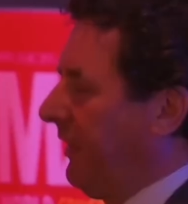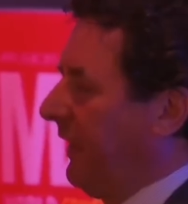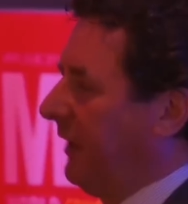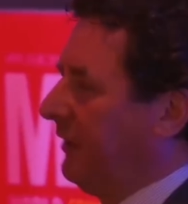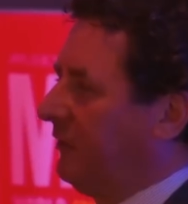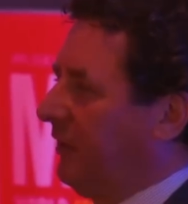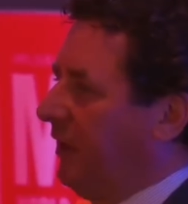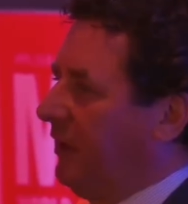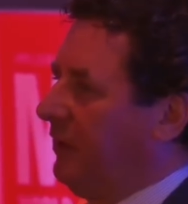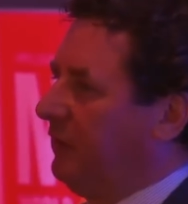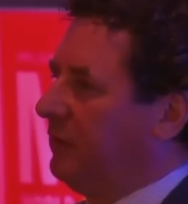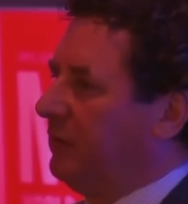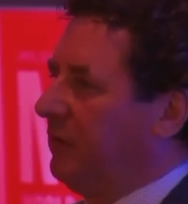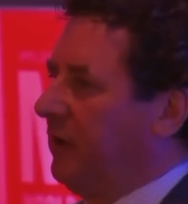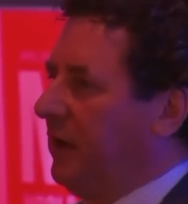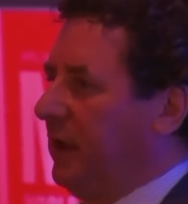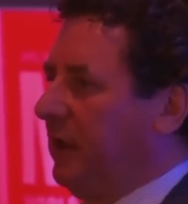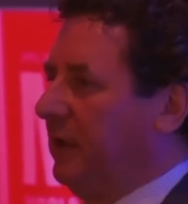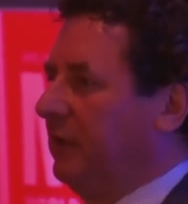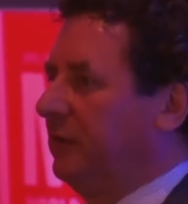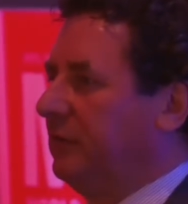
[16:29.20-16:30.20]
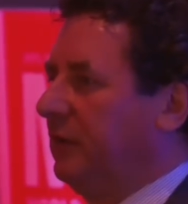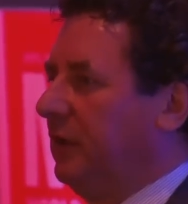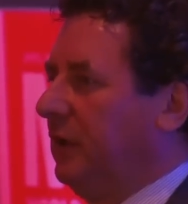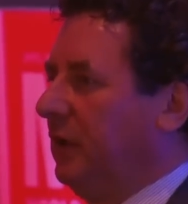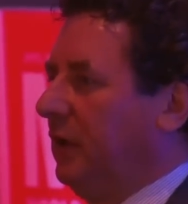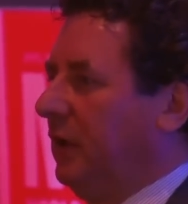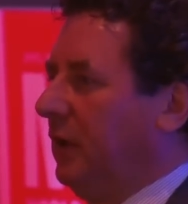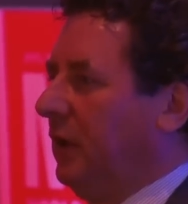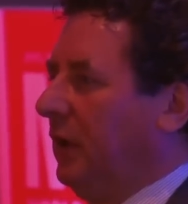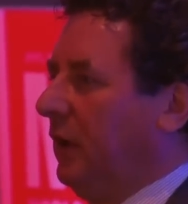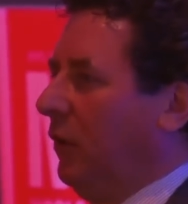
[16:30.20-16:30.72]
that data is,
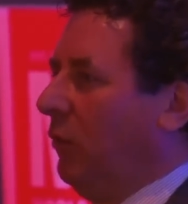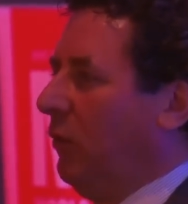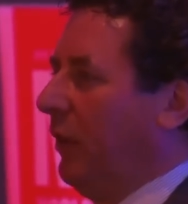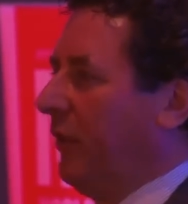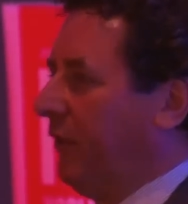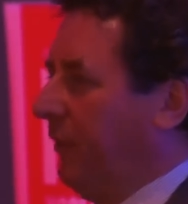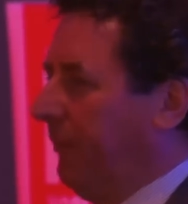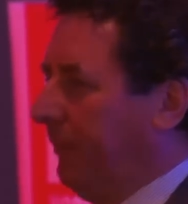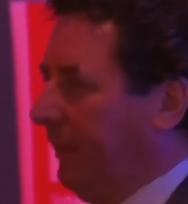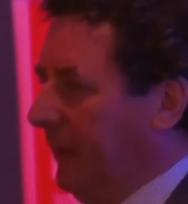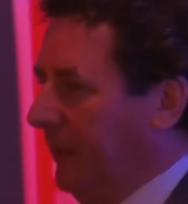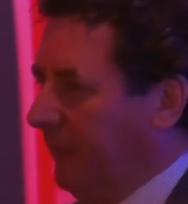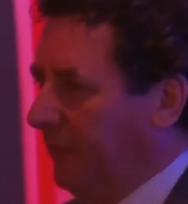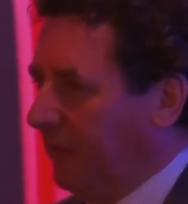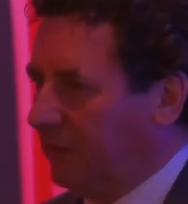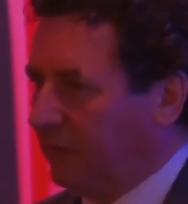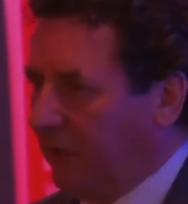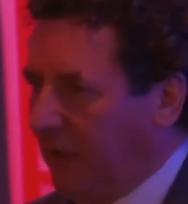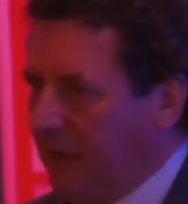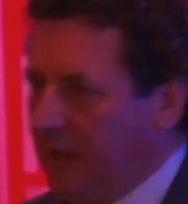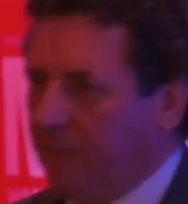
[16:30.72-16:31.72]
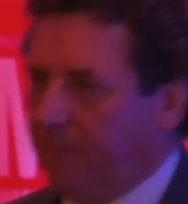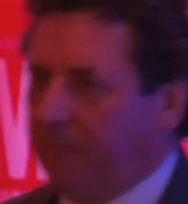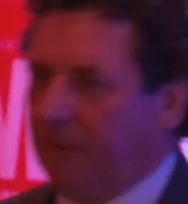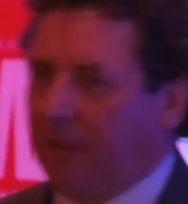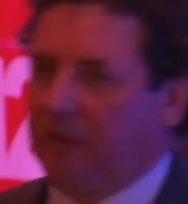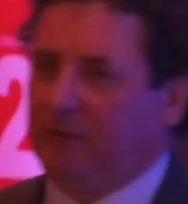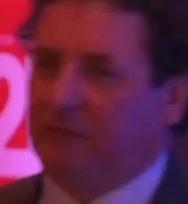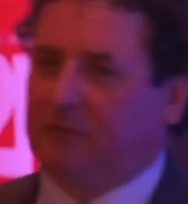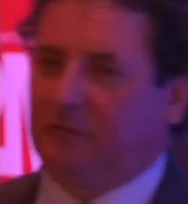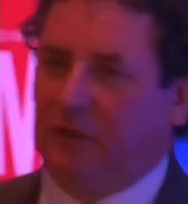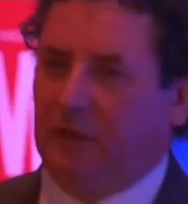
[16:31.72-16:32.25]
whether it be in the
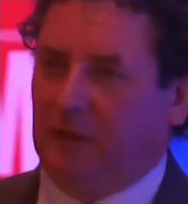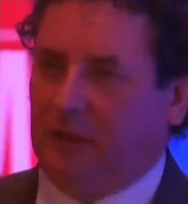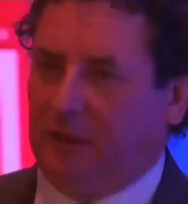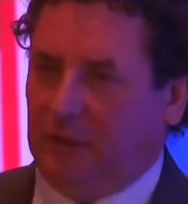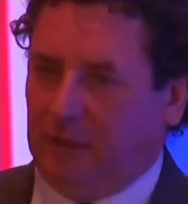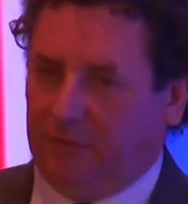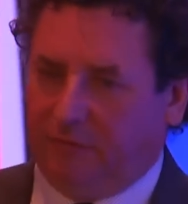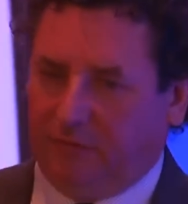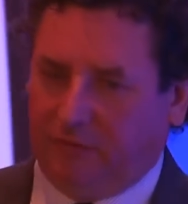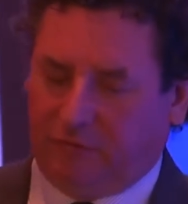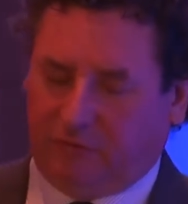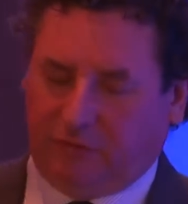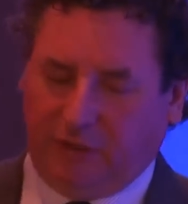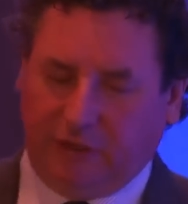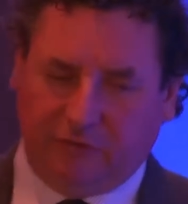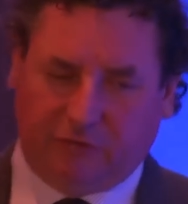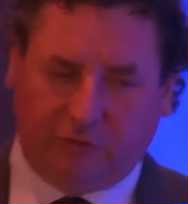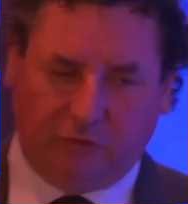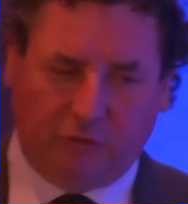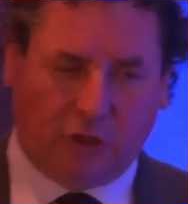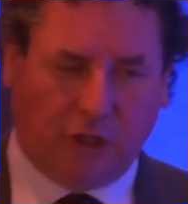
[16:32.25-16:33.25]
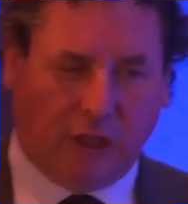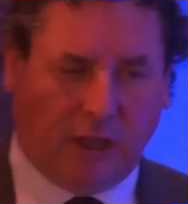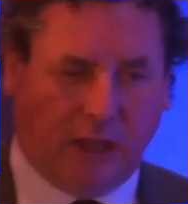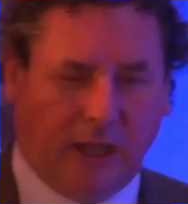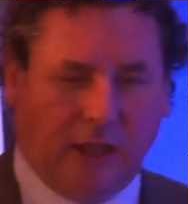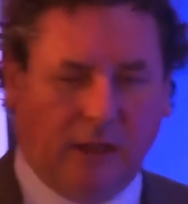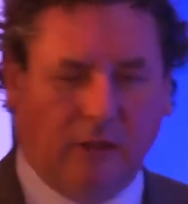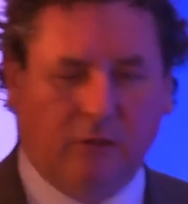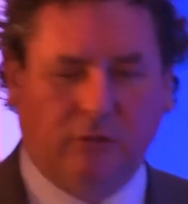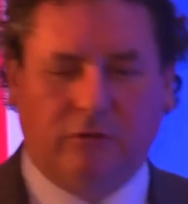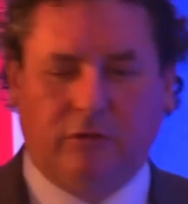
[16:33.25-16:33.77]
database, in the central
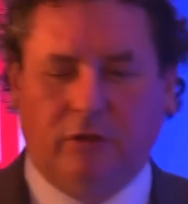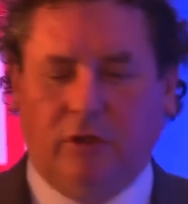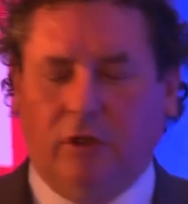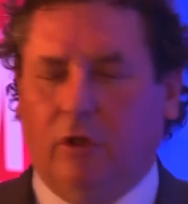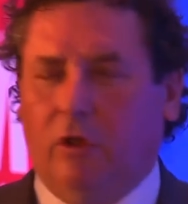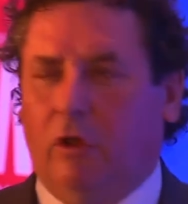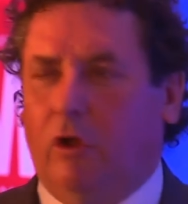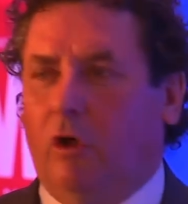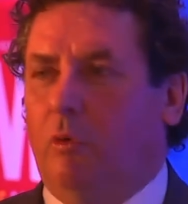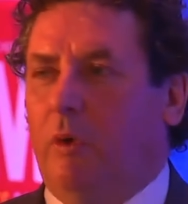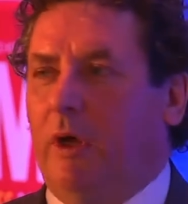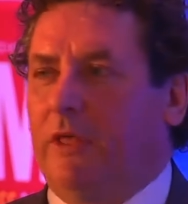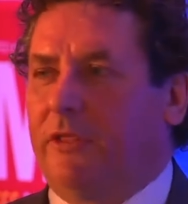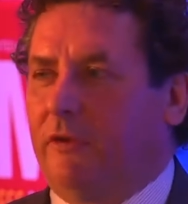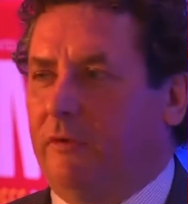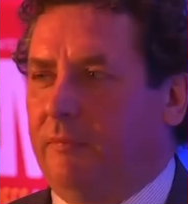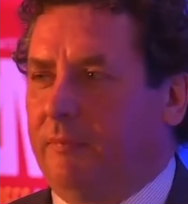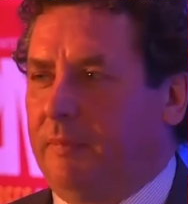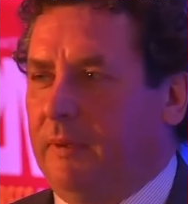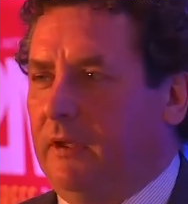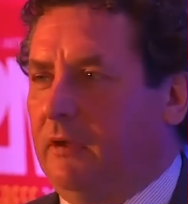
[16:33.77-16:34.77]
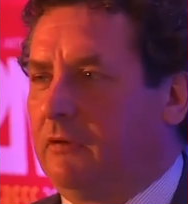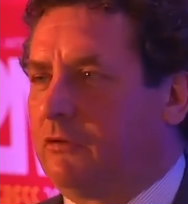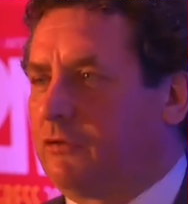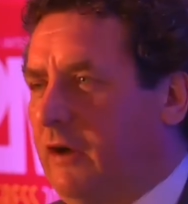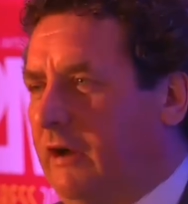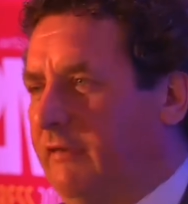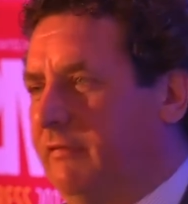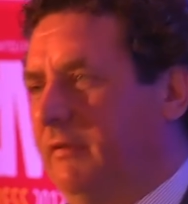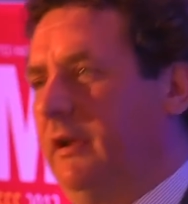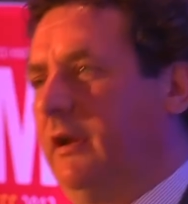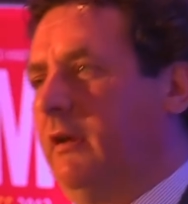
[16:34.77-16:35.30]
cloud, or whether it be
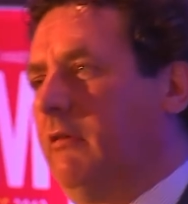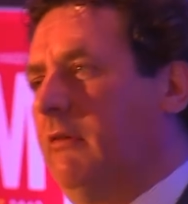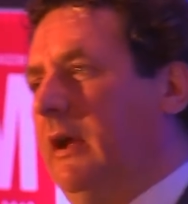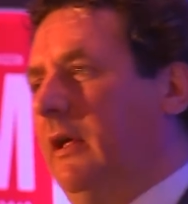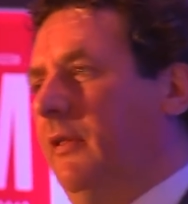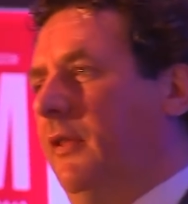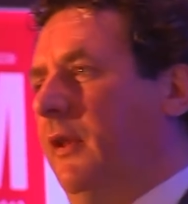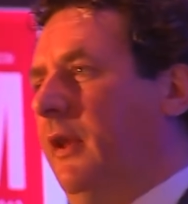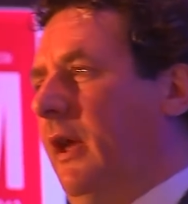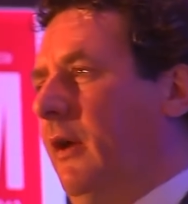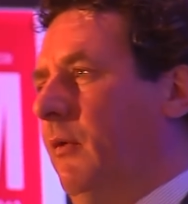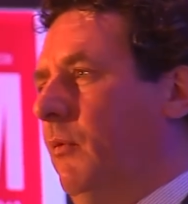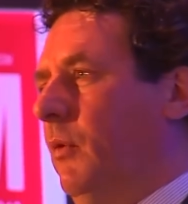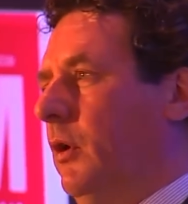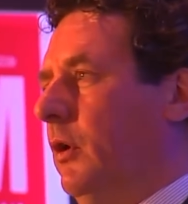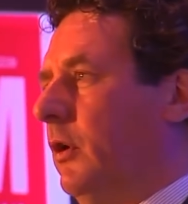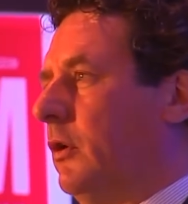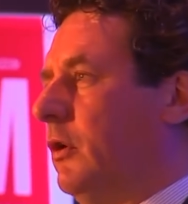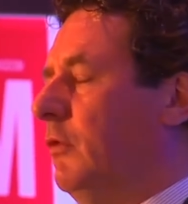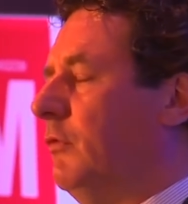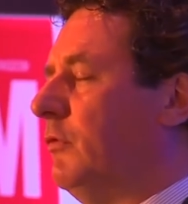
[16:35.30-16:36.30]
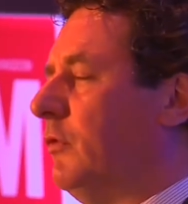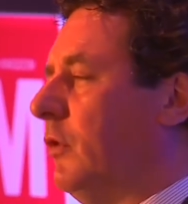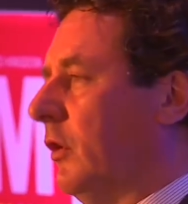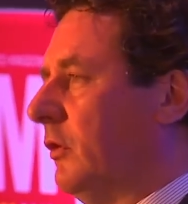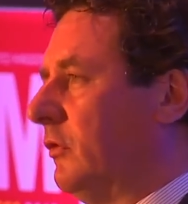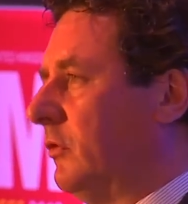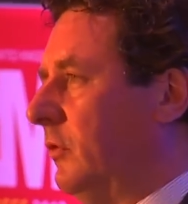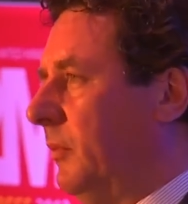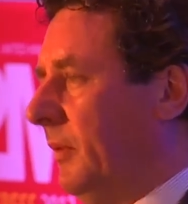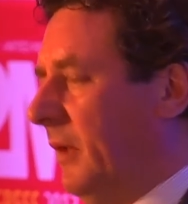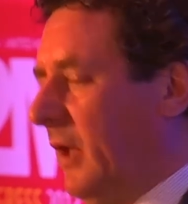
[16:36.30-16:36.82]
traveling around the network. You've
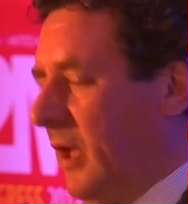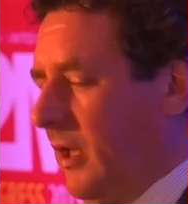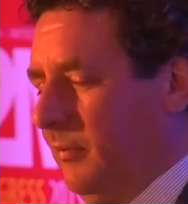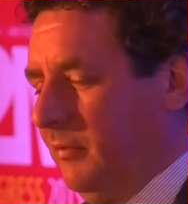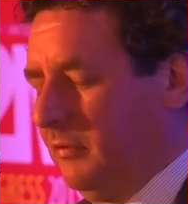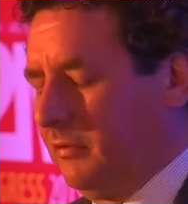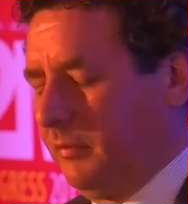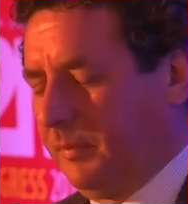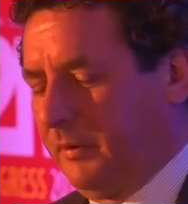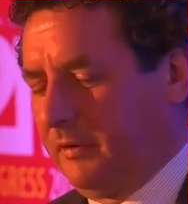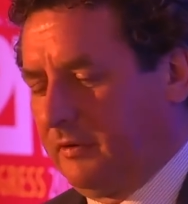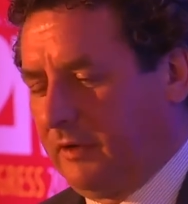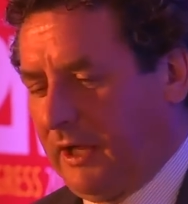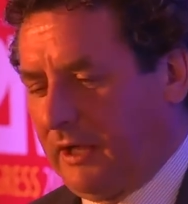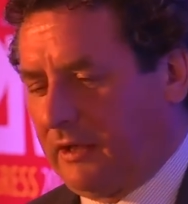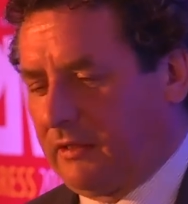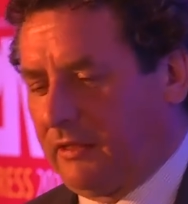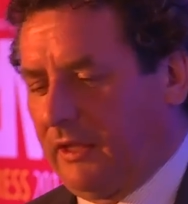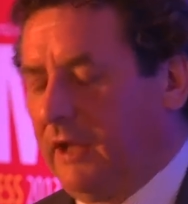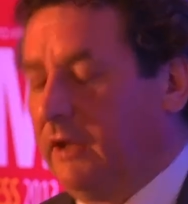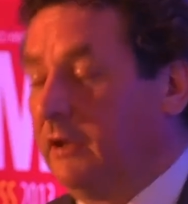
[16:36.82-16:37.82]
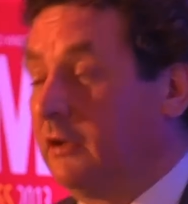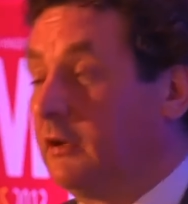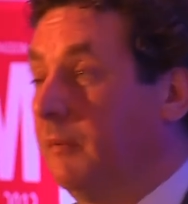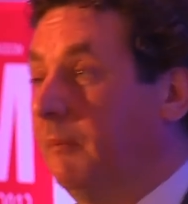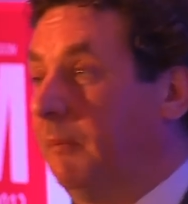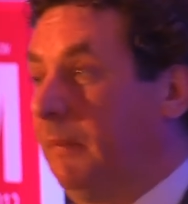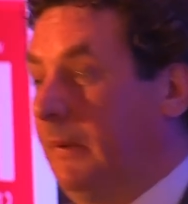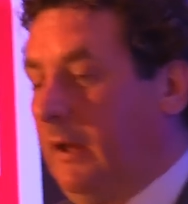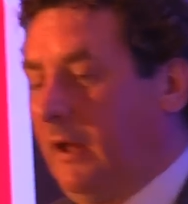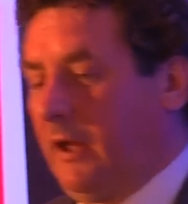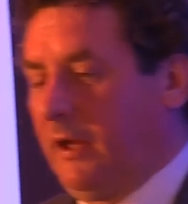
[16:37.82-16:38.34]
got to be able to protect that and
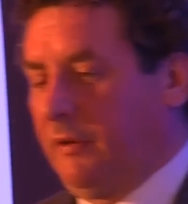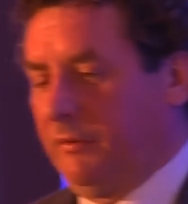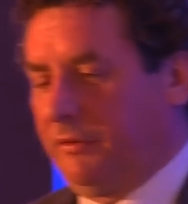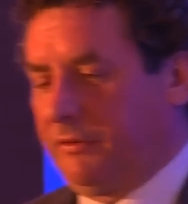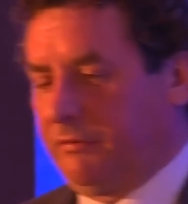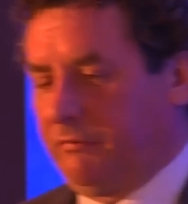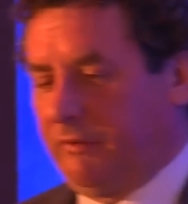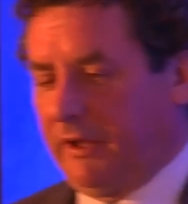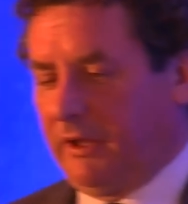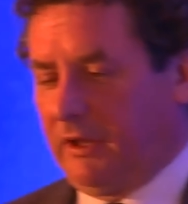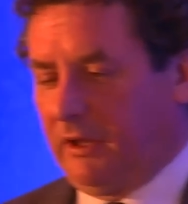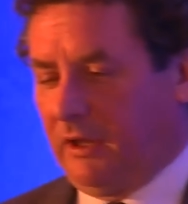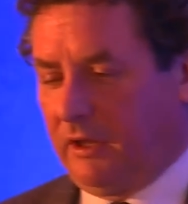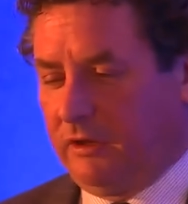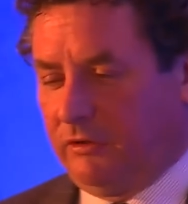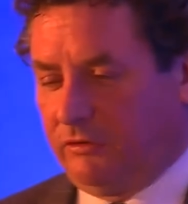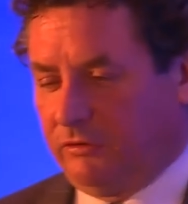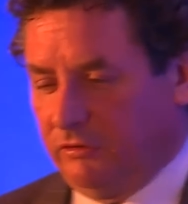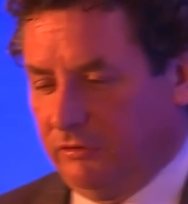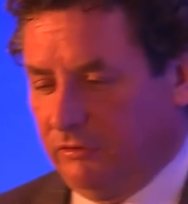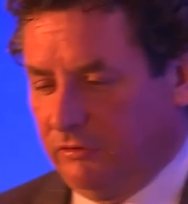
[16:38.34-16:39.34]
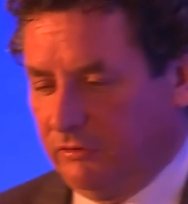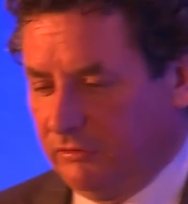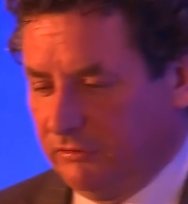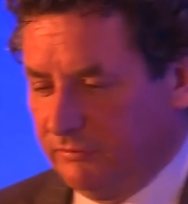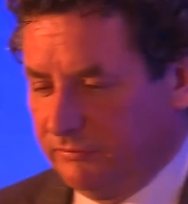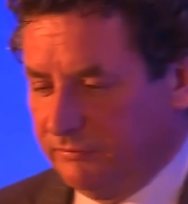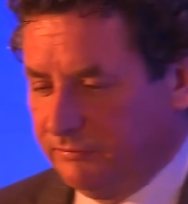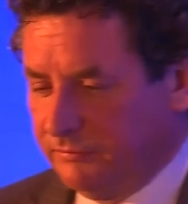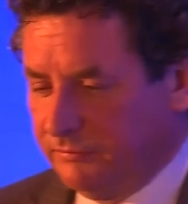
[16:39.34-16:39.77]
comply with the regulations.